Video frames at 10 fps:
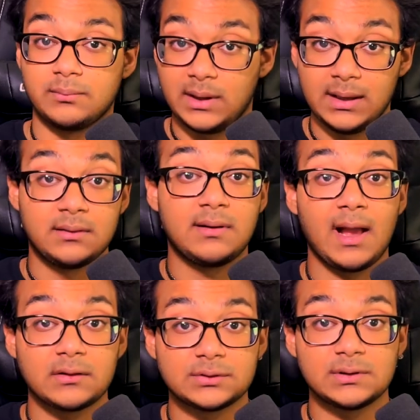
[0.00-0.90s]

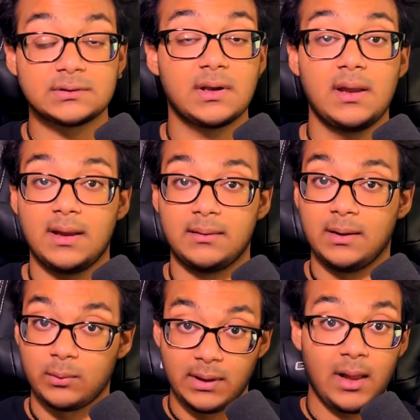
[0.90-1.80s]
intelligence, and it
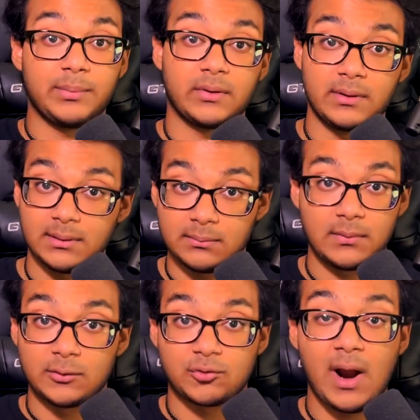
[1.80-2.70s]
will help your
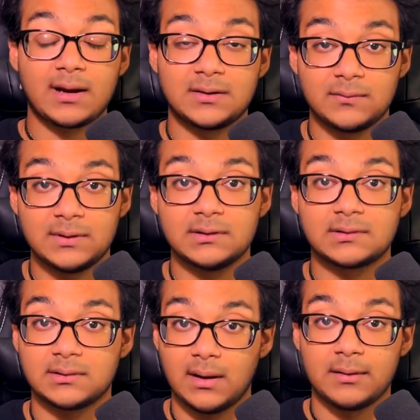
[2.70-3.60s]
attractiveness